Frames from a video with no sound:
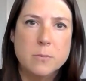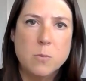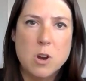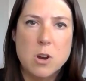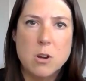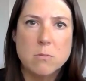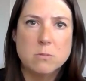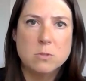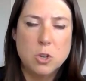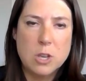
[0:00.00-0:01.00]
We're
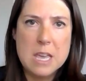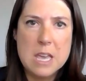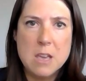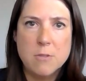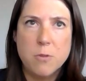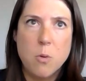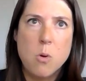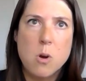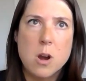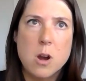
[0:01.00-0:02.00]
looking
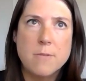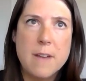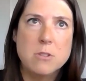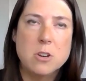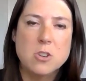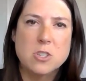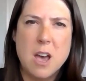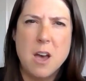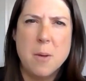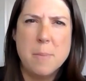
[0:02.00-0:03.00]
for founders
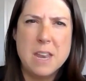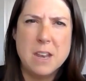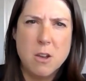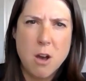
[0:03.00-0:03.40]
in